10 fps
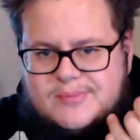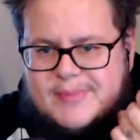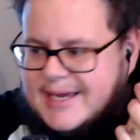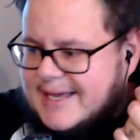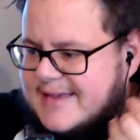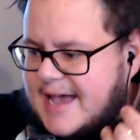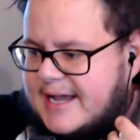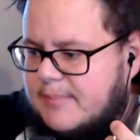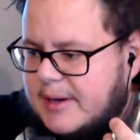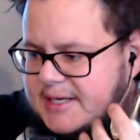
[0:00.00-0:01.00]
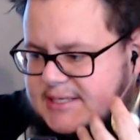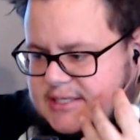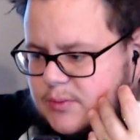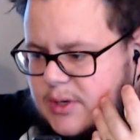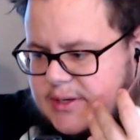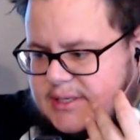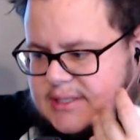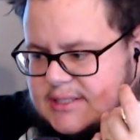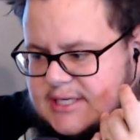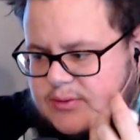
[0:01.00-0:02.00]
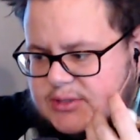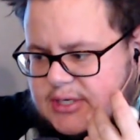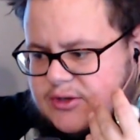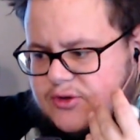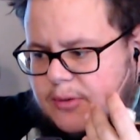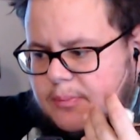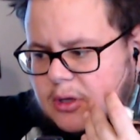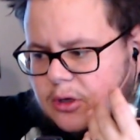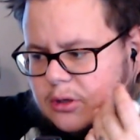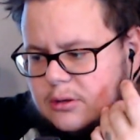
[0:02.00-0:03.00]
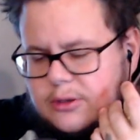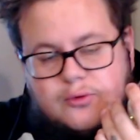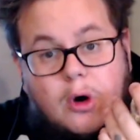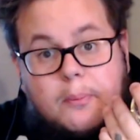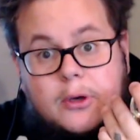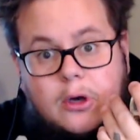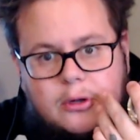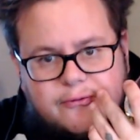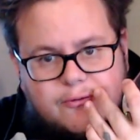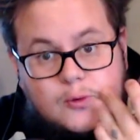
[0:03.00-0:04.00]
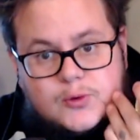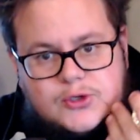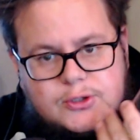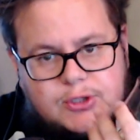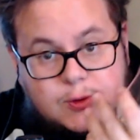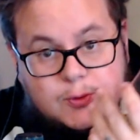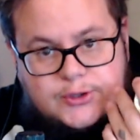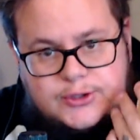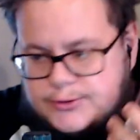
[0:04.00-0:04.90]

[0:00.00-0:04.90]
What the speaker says: being attacked by this very citrusy and tropical fruit notes.